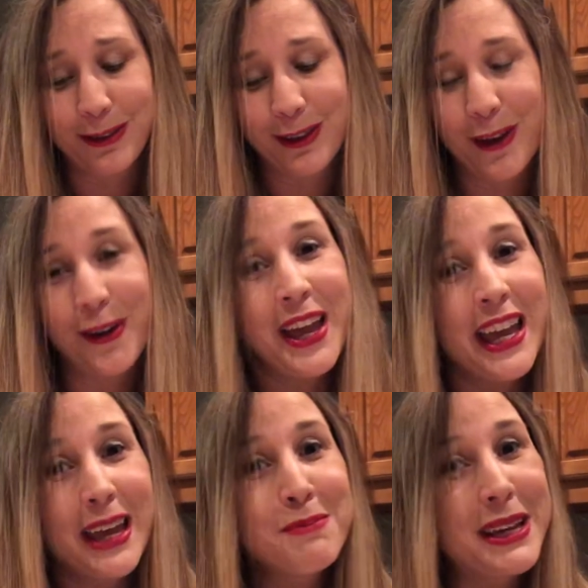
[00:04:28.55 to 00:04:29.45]
so
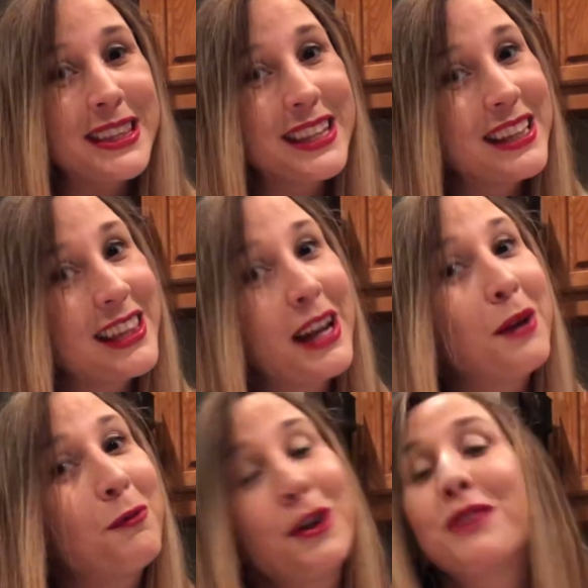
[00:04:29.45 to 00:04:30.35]
it makes sense that
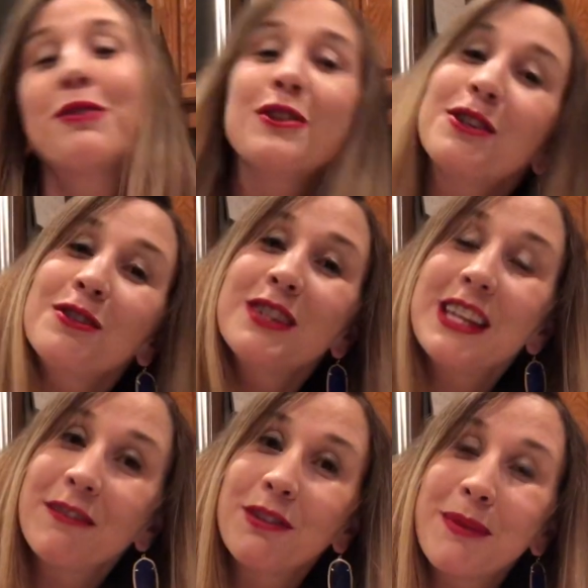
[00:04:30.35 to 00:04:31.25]
it would reduce
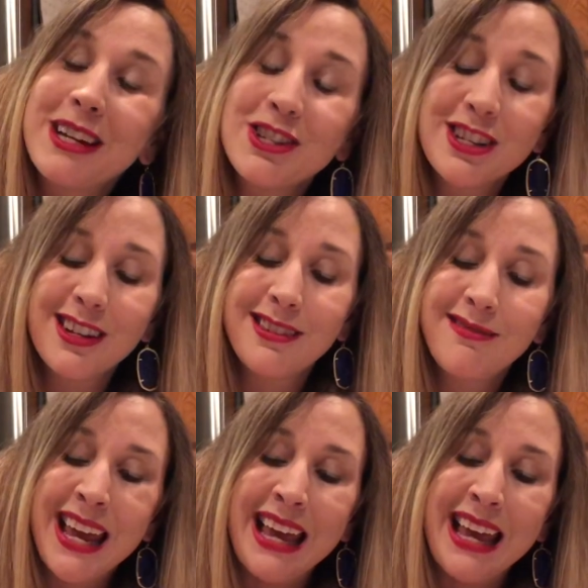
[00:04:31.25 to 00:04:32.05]
inflammation,